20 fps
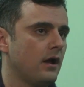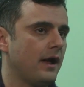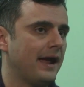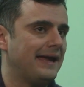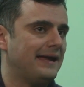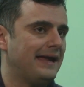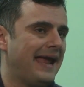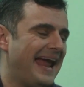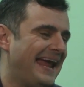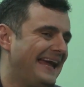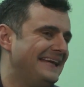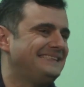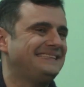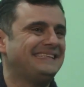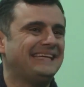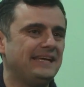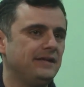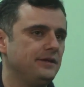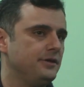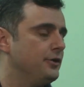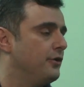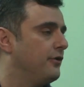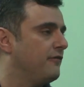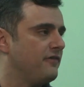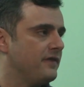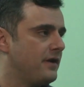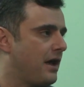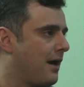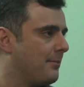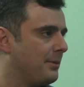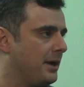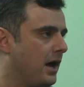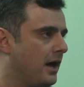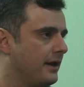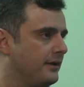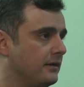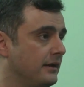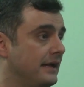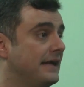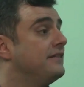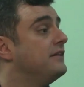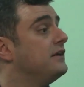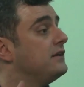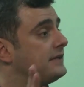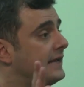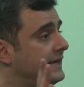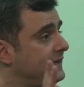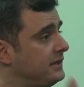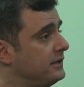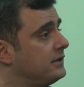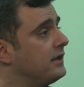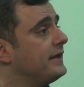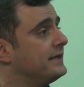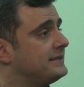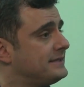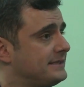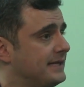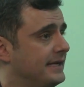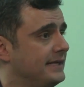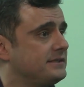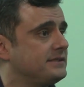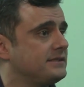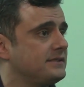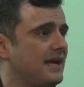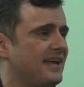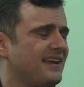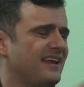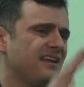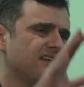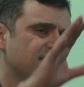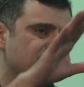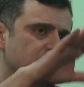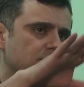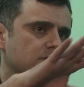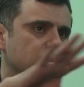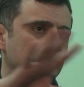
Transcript: a 18-year phenomenon in the United States, and then